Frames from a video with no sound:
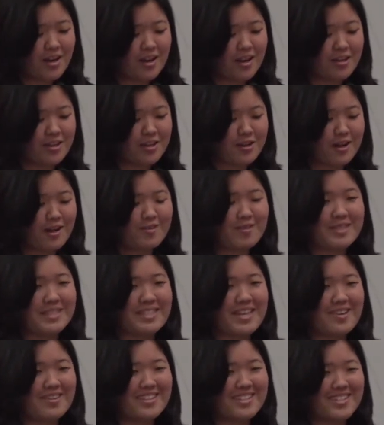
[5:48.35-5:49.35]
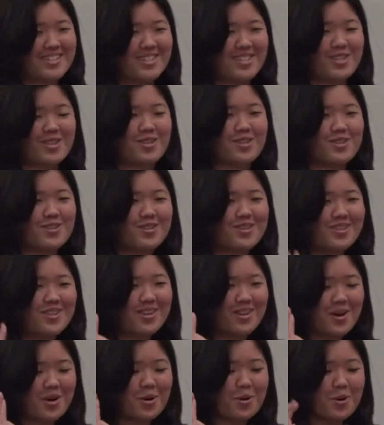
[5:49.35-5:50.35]
Although I was now considered
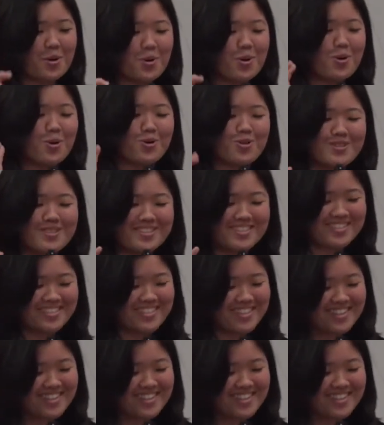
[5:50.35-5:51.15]
old